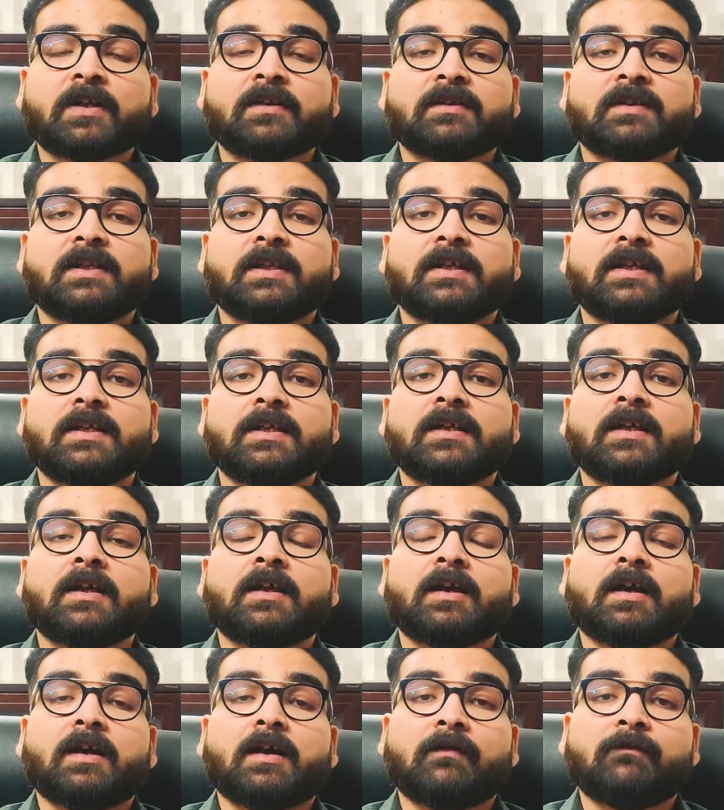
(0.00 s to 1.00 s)
The
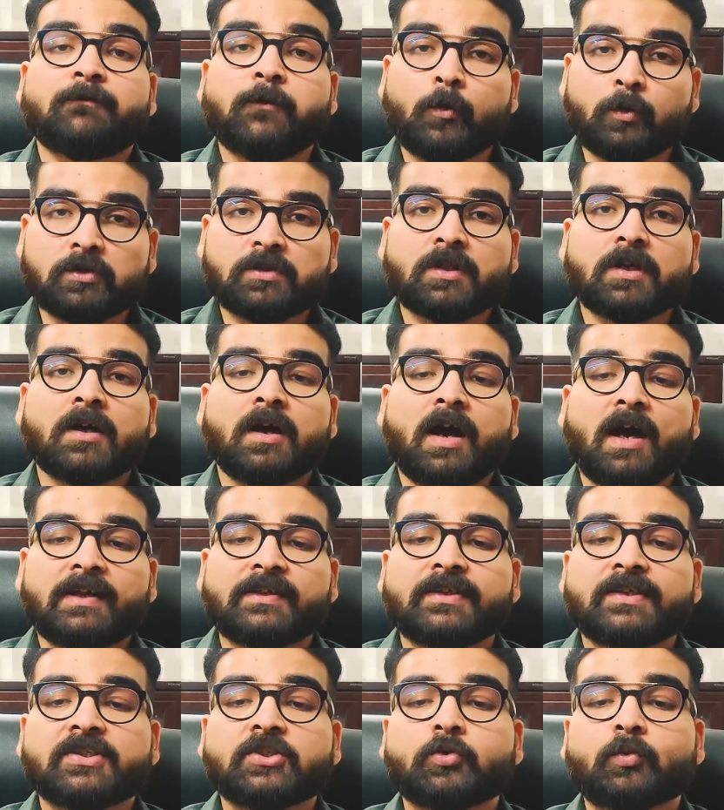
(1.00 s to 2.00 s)
fourth
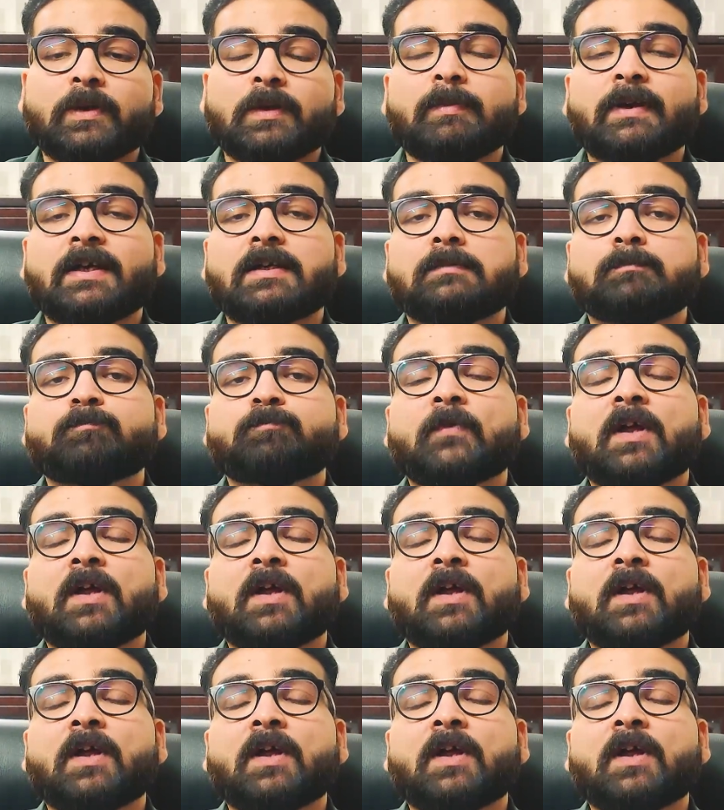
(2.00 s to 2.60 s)
highest will become